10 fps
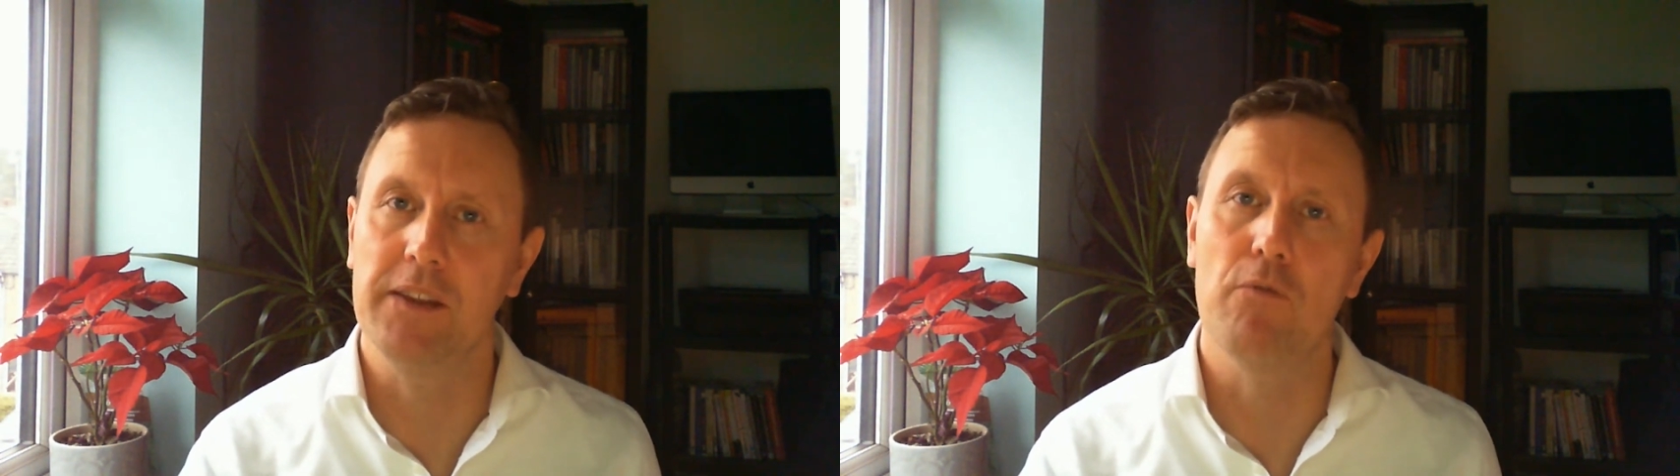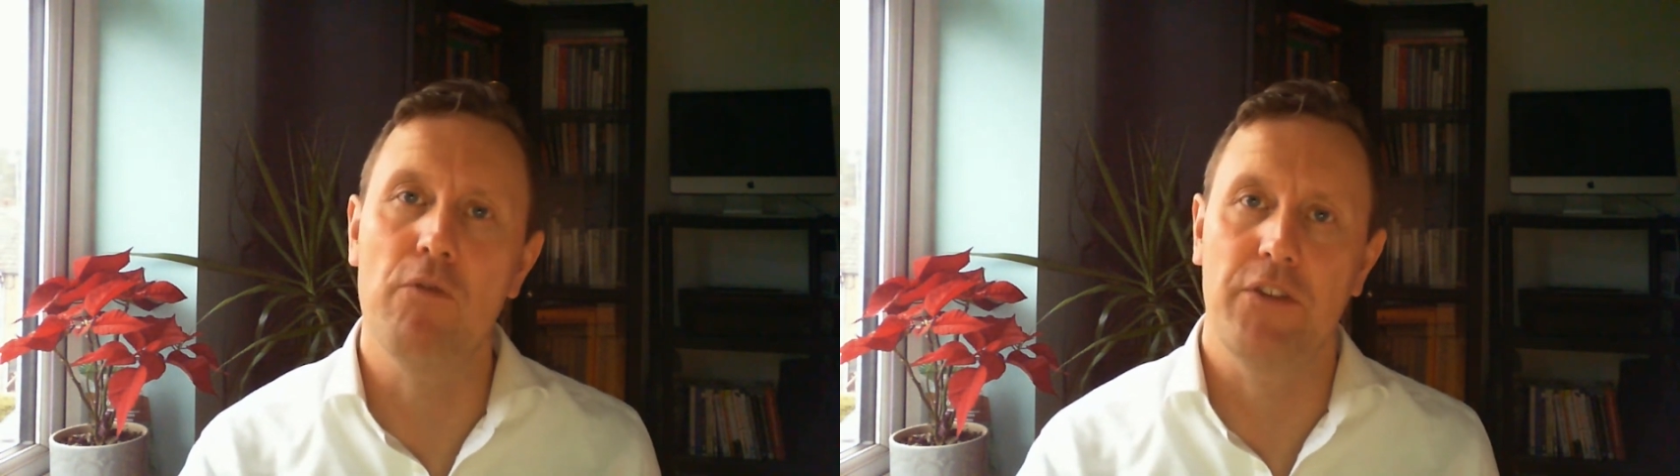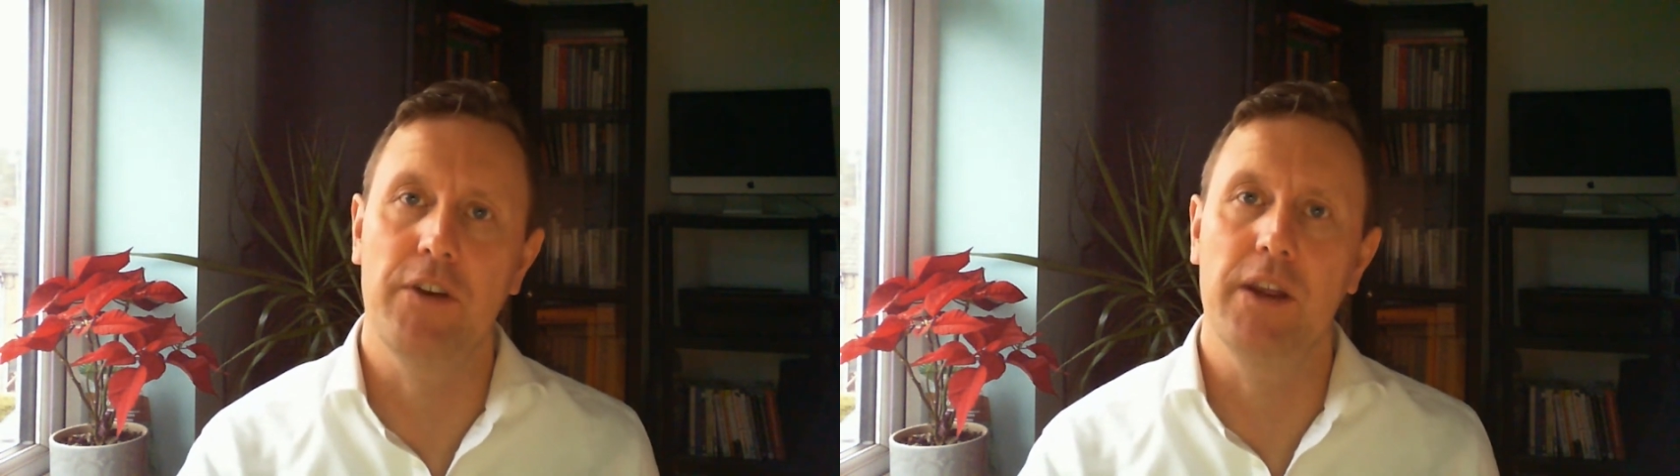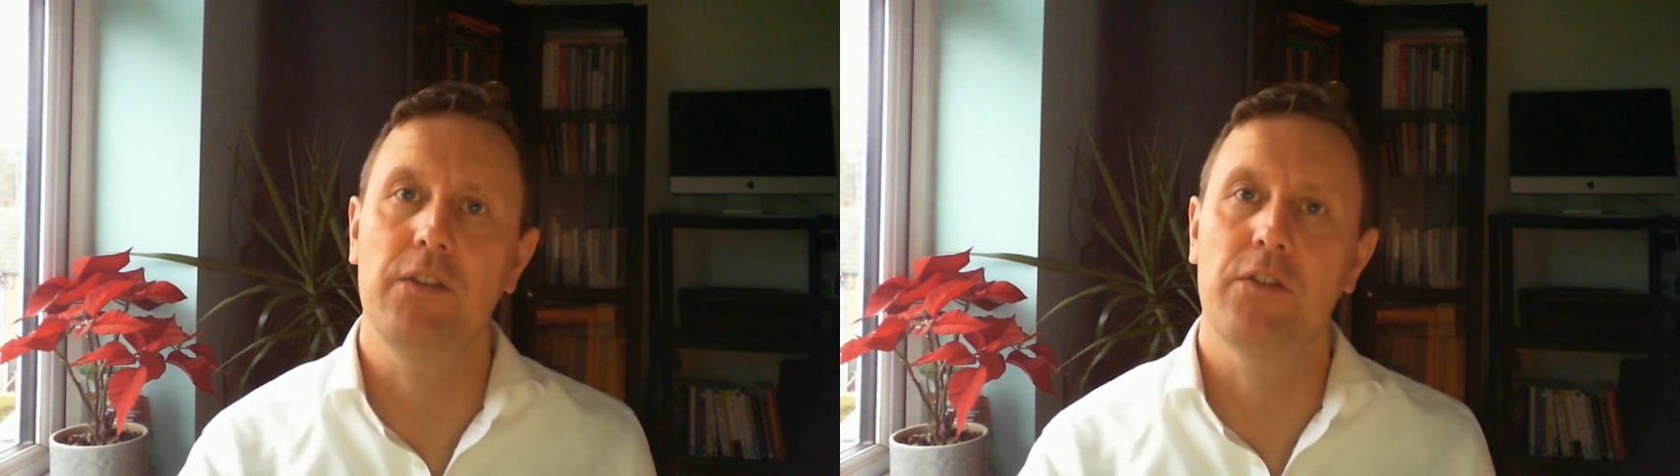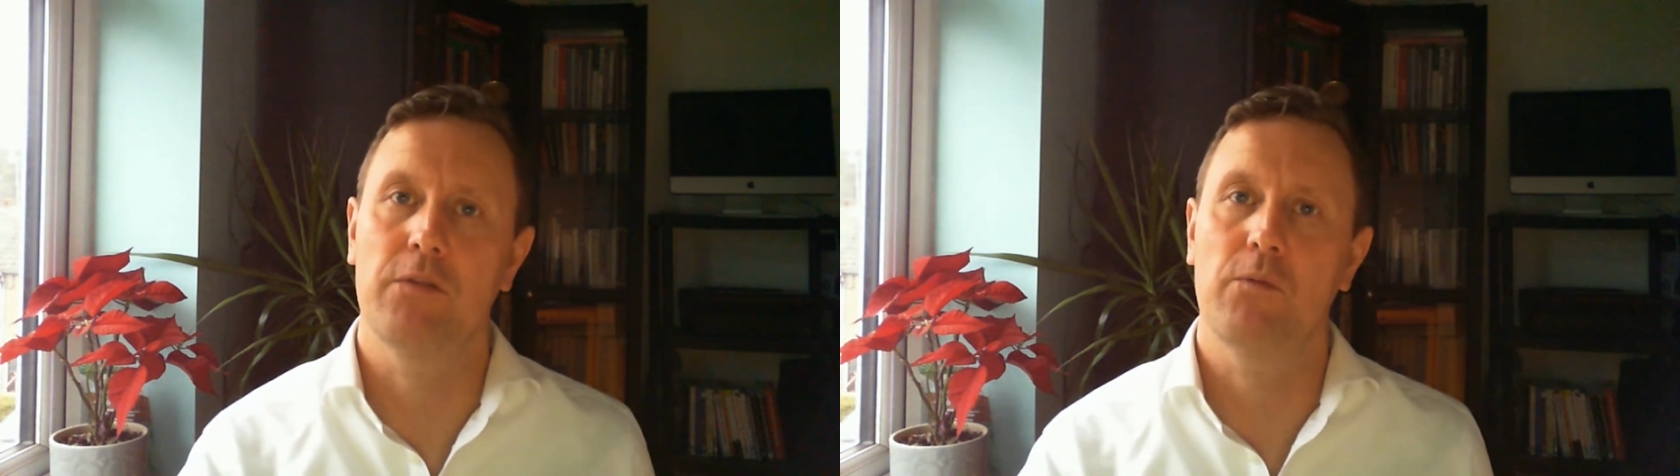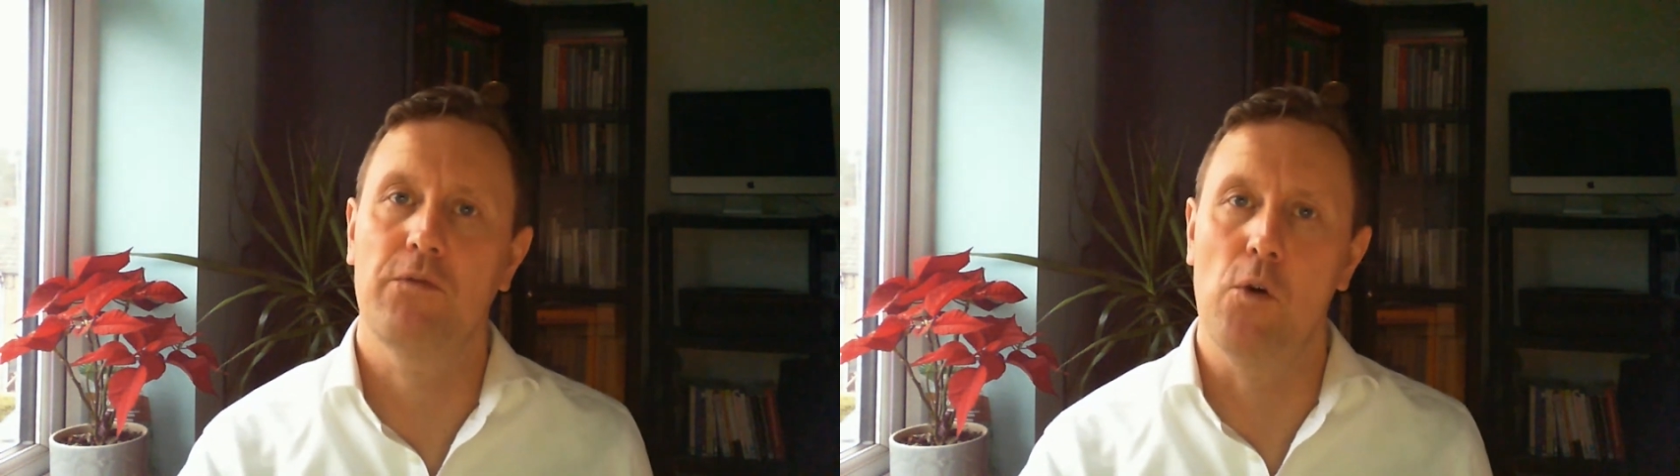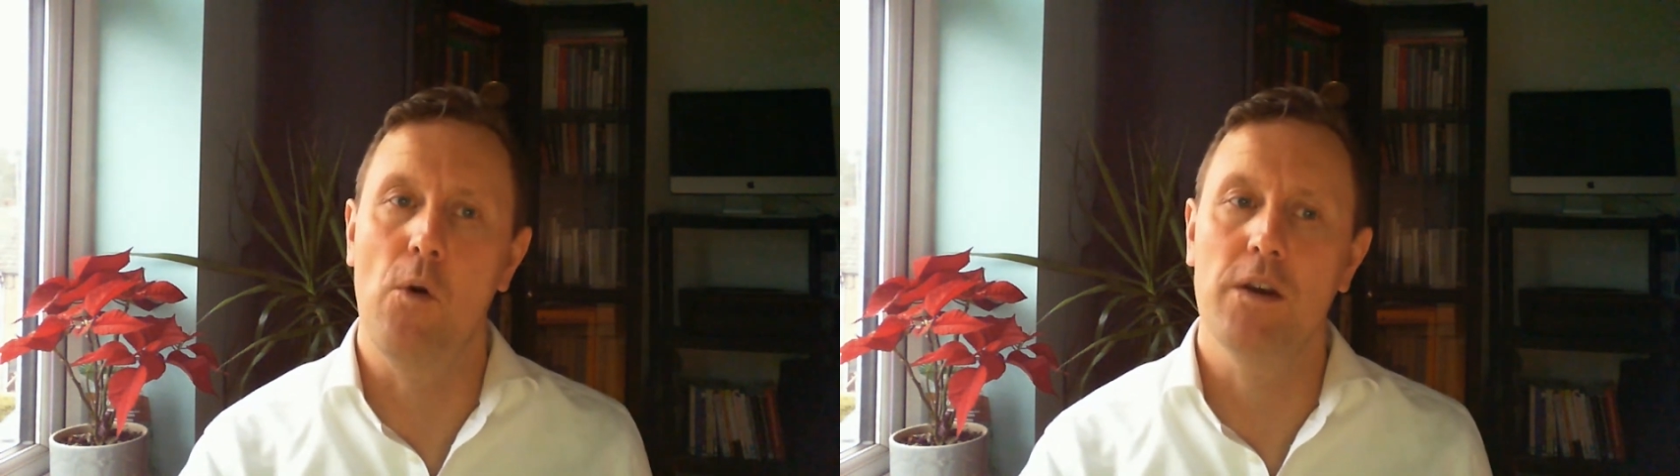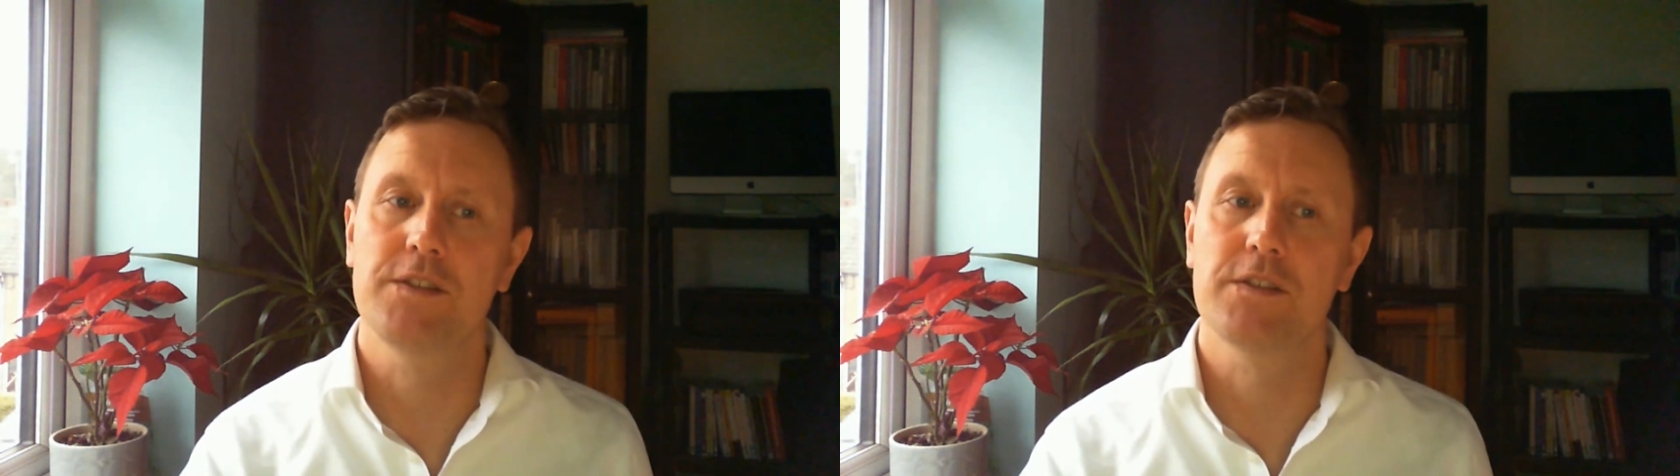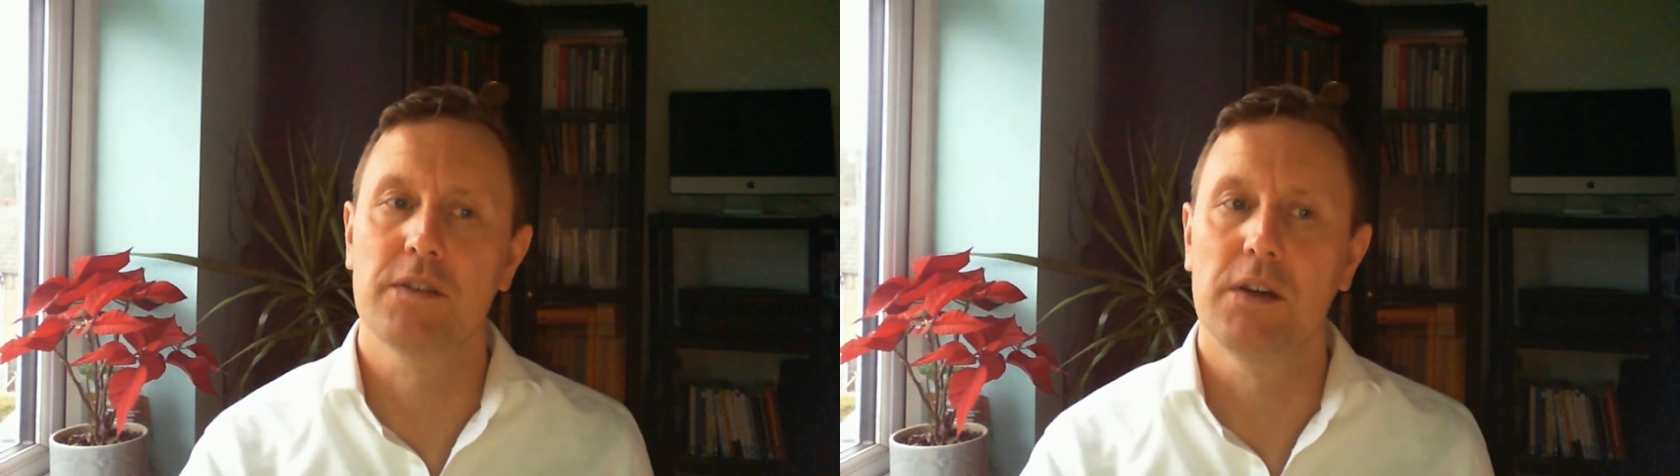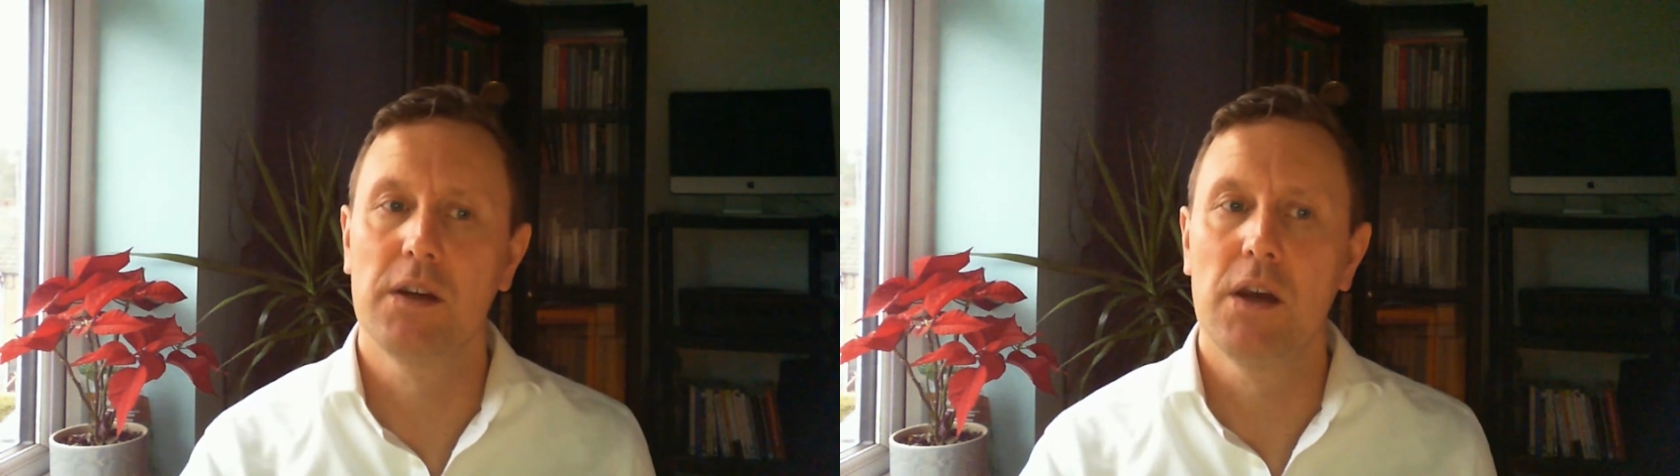that resonates for us?